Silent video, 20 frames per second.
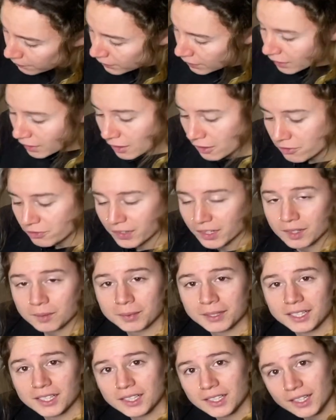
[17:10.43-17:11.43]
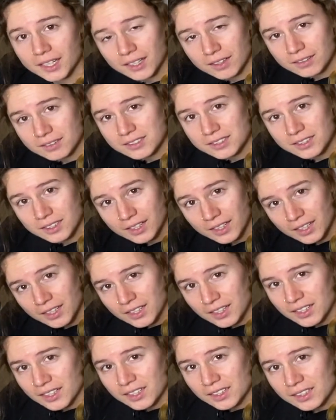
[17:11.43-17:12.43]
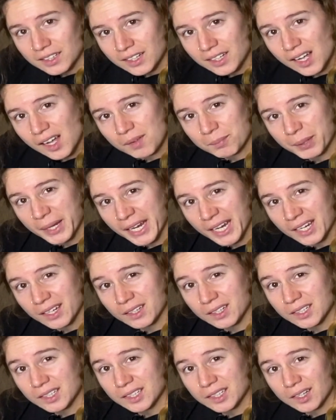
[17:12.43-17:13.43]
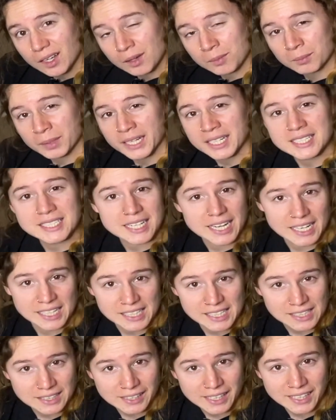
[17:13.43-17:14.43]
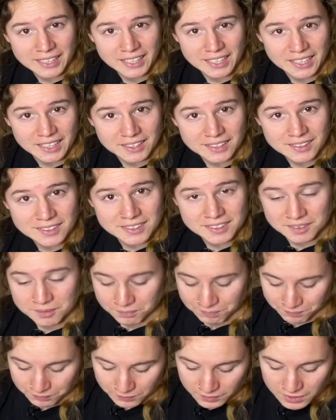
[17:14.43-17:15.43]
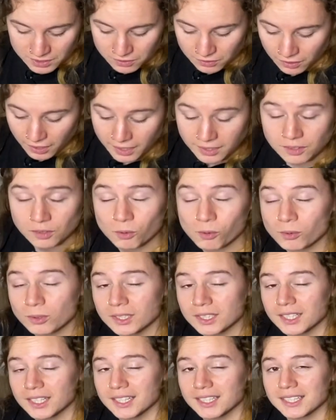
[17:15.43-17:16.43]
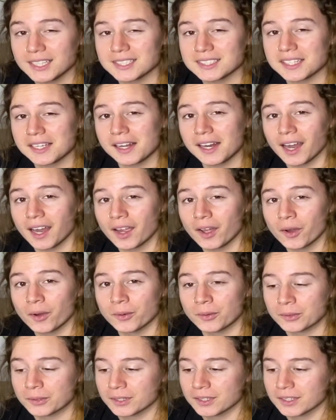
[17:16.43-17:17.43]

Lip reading: if anybody cares, I got paint on my daily leggings. These are like the only leggings that I own.